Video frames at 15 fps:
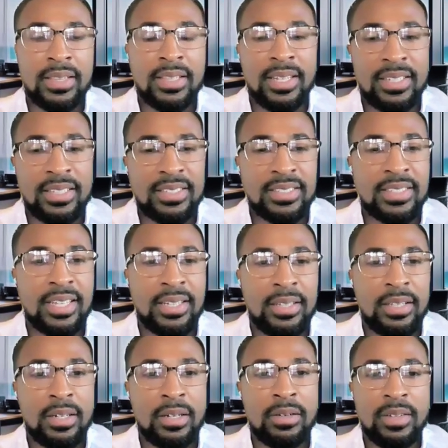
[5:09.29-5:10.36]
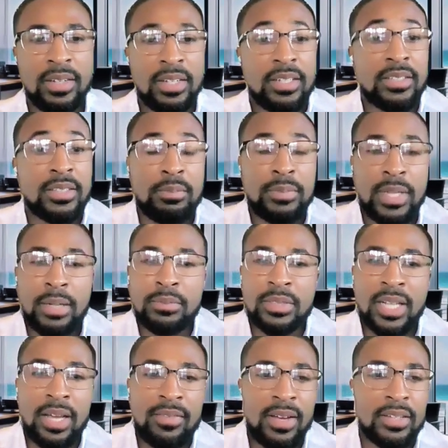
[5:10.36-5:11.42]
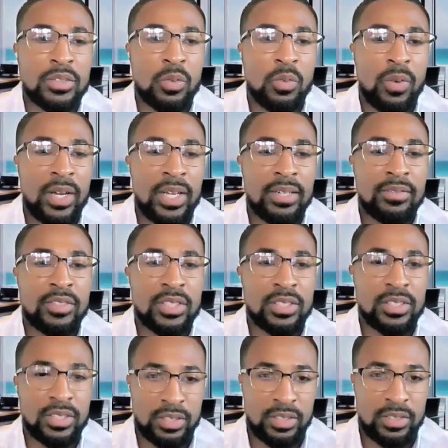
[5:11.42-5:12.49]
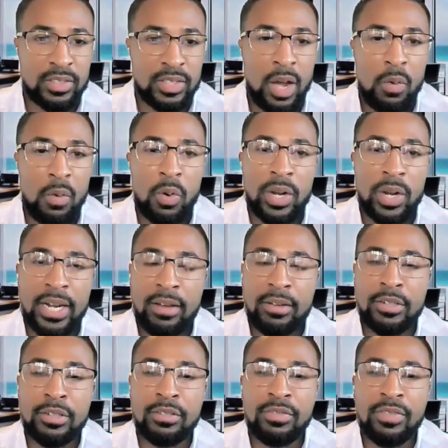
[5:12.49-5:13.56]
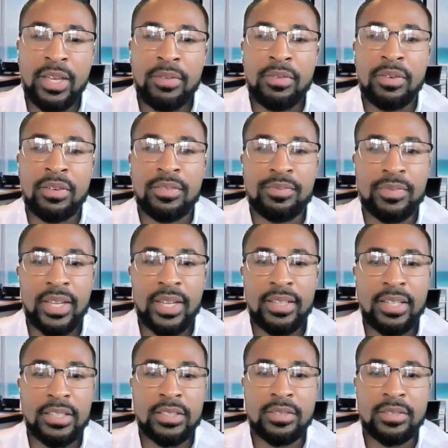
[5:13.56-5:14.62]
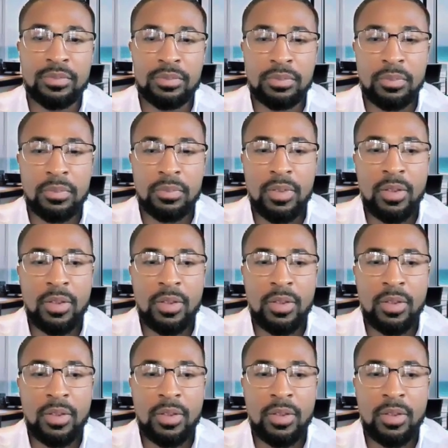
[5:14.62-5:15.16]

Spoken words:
At the end of the day, sometimes life has a way of just not working out in your favor. And that's